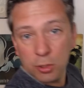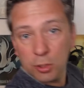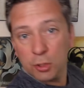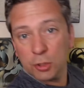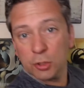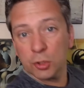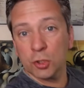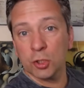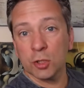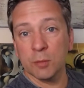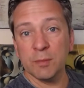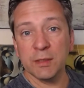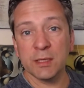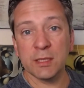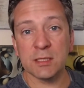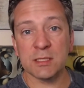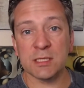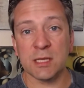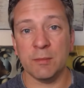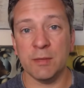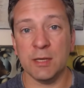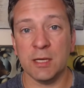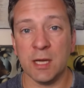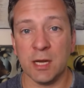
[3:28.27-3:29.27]
Good, because
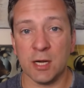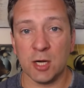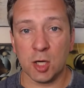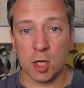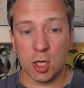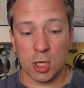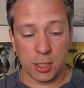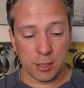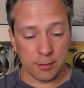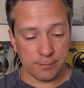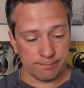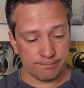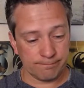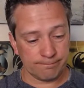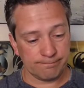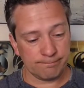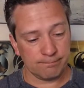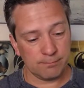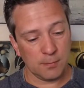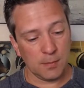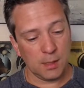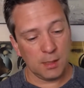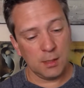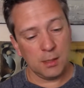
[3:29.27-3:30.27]
that'd be kind of hard.
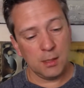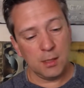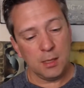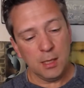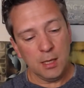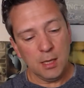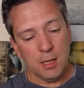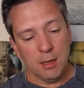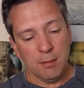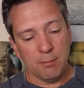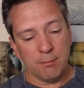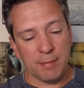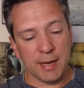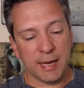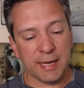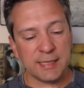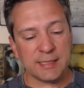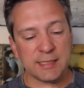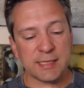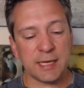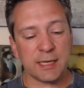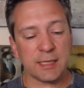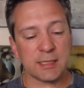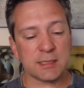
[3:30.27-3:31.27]

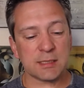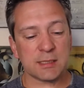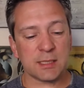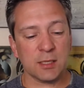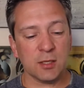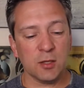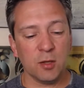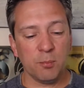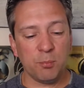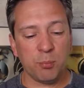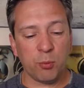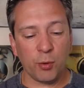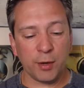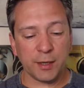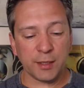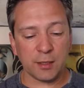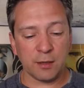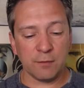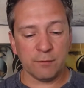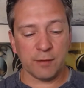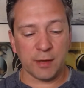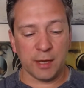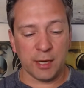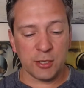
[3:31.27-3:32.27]
Maintain a single point
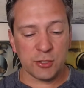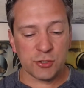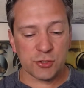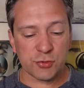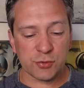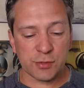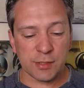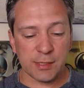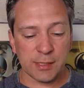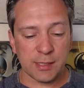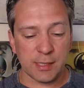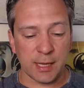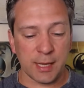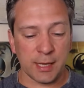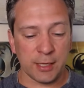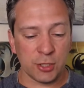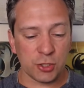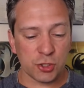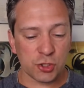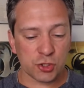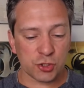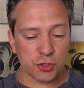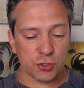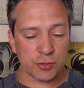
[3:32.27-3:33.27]
of entry and
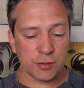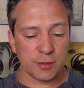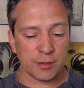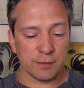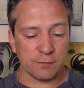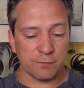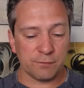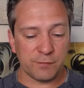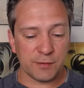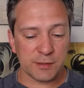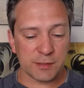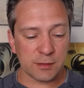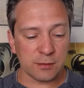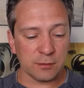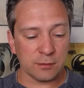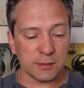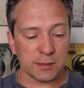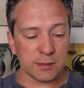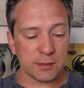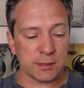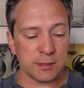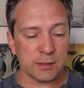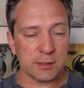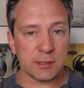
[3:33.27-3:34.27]
ensure that physical
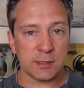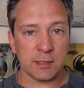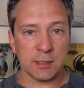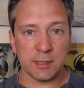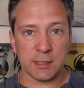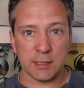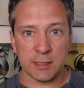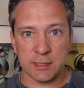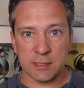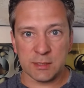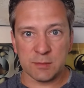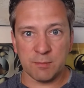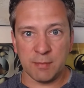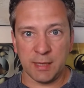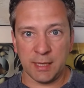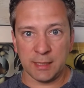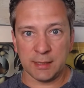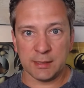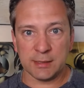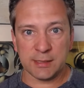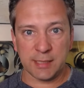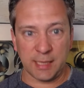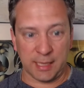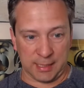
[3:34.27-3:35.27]
distancing is
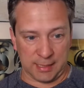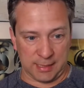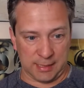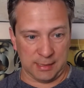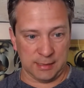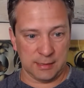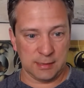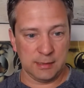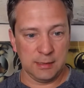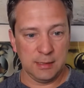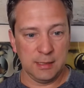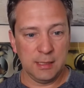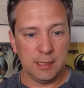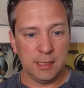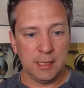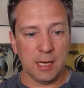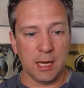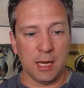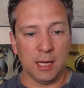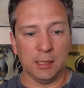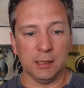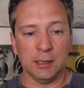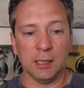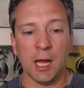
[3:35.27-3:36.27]
maintained.
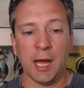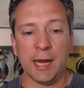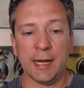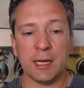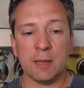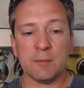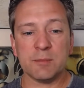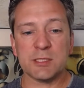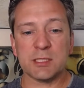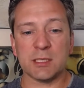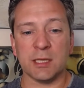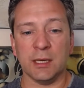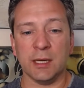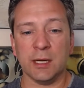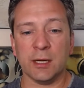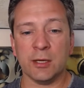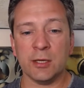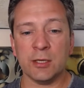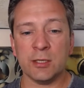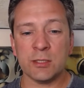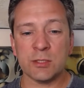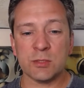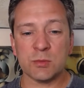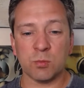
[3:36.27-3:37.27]
Uh, lineups and
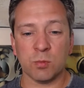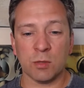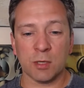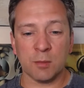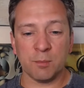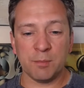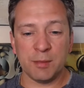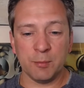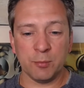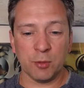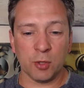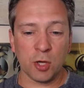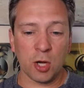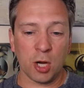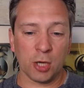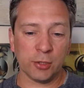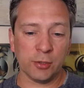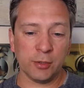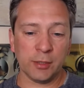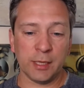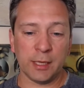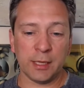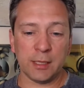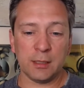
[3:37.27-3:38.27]
areas where people
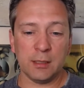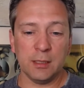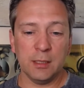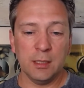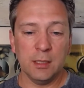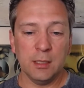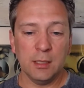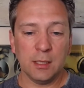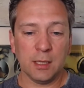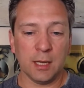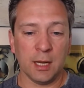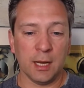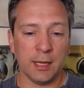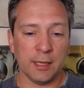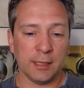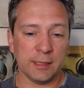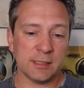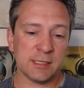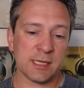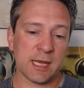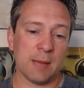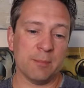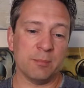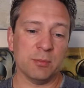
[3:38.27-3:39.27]
congregate, uh,
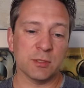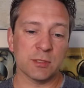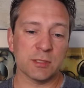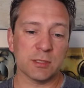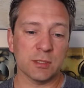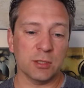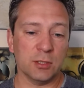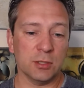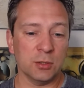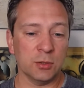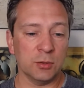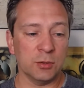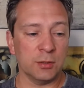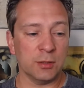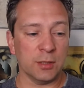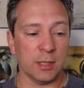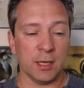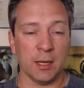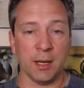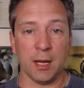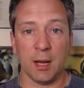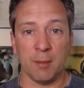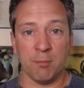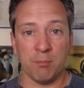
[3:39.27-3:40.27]
examples include
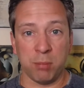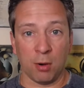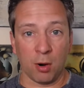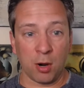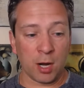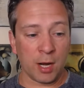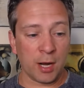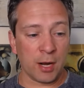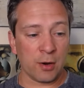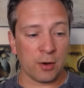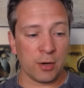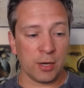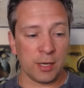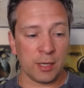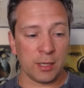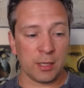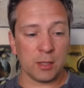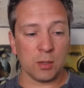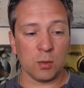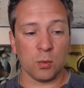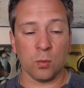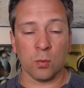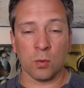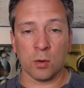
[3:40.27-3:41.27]
uh, a bar area
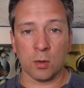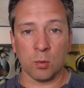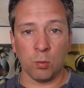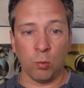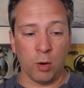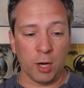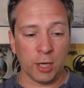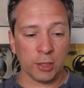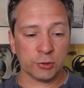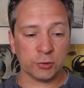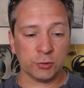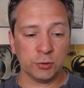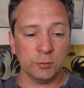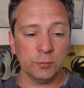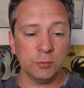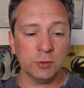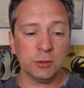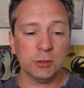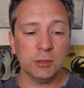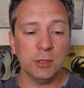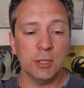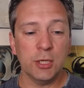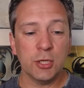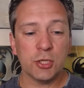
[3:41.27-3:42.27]
or washrooms,
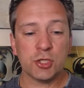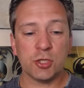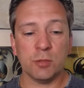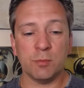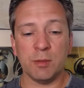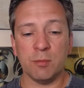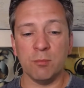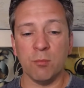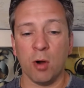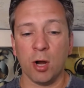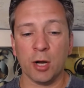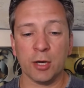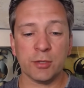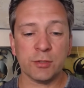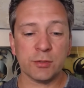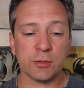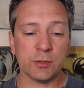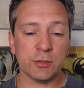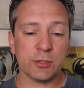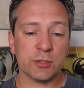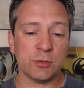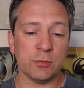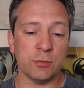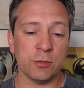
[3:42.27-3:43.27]
should be
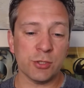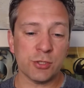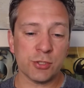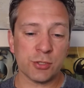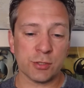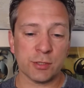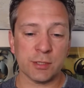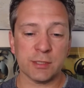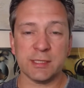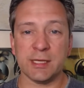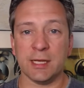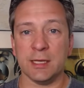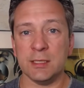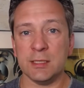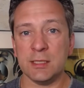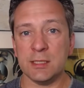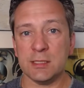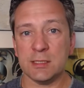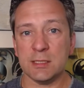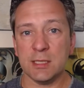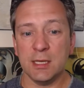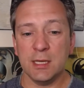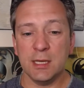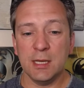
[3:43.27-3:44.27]
monitored to ensure attendees